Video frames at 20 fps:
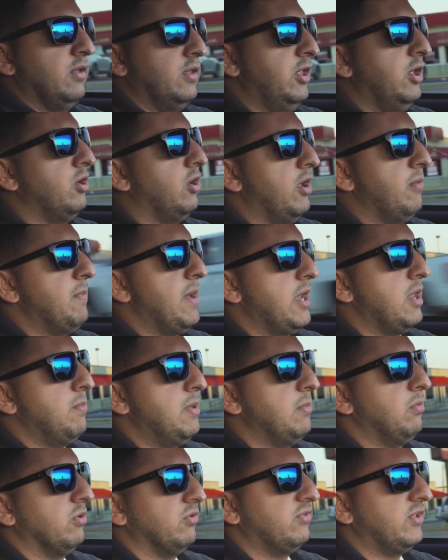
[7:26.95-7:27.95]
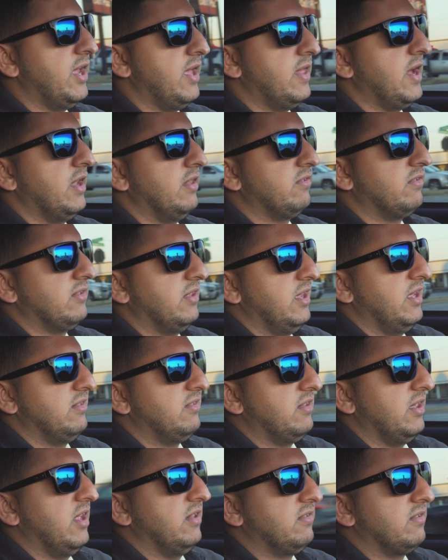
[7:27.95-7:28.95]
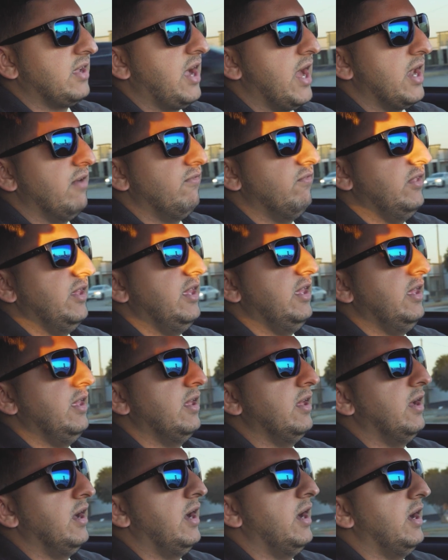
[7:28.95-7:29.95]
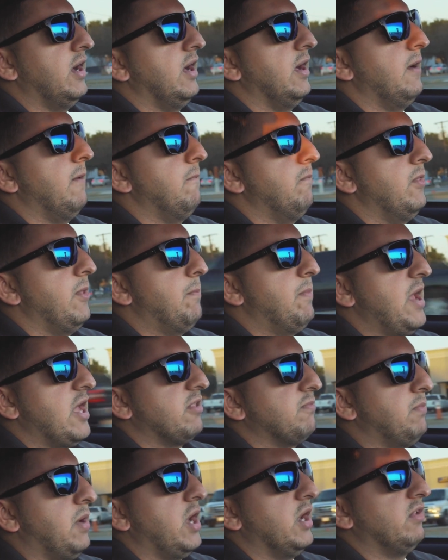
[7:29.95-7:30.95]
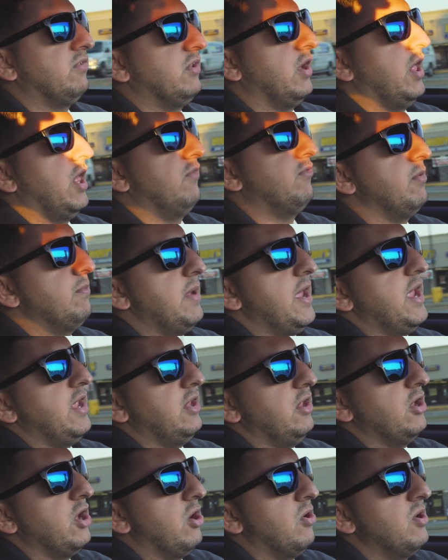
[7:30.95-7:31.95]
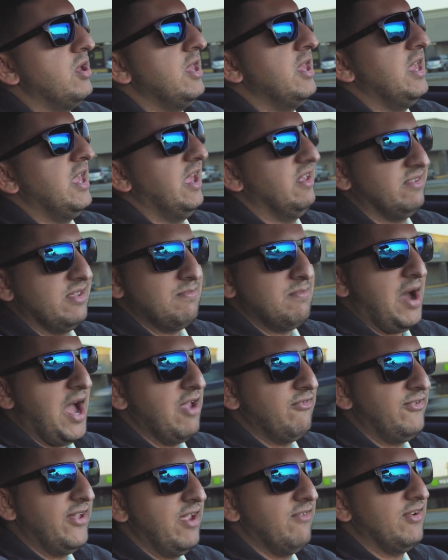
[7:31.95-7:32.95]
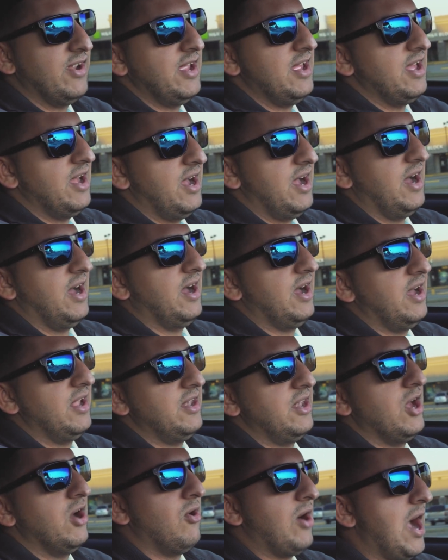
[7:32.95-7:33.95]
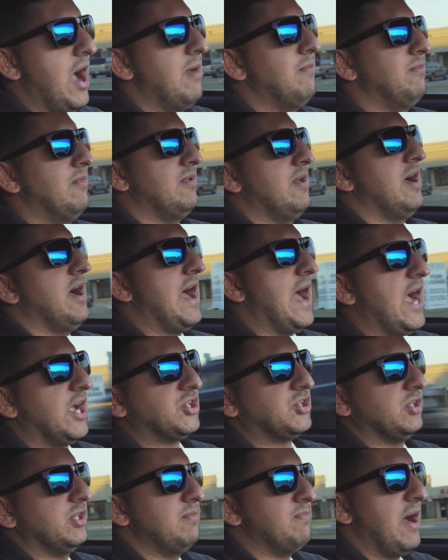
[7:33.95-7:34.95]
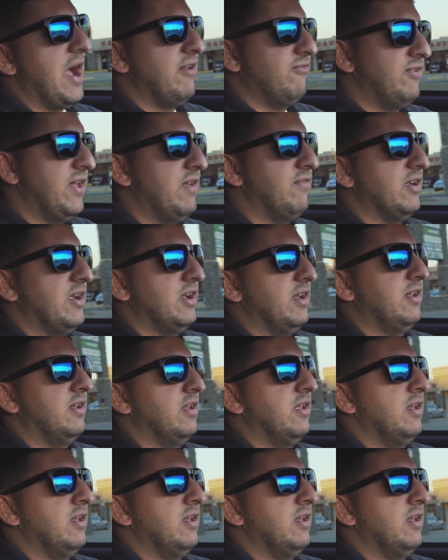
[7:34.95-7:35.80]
you know, and many people say that it's kind of the best body style ever made. You know, is it my favorite? No, my favorite